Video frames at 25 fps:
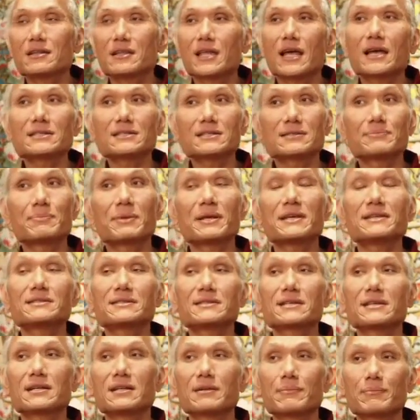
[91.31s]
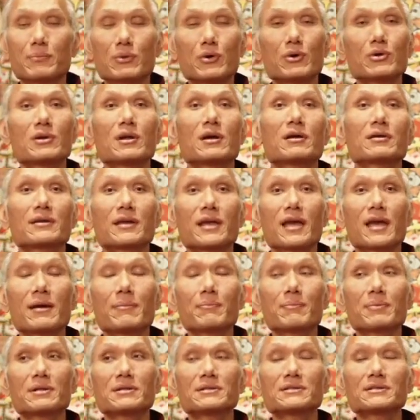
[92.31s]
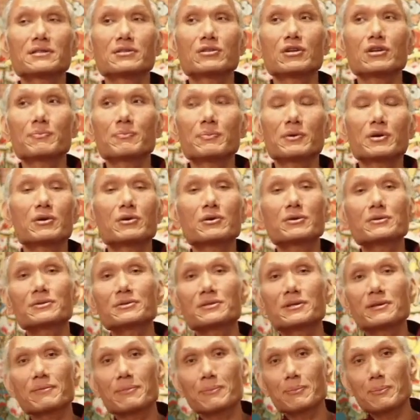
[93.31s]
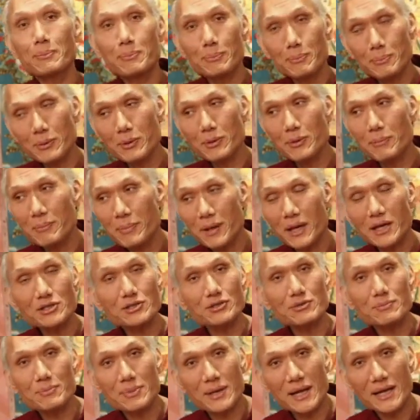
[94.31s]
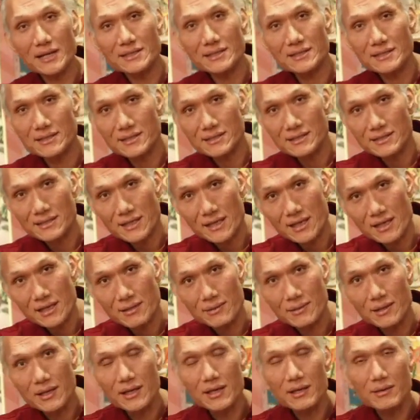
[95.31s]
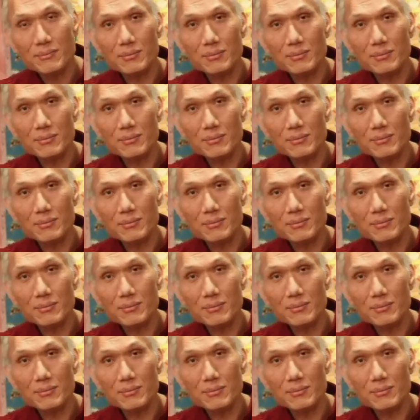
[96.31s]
that's basically burnout happens not because the compassion practice itself,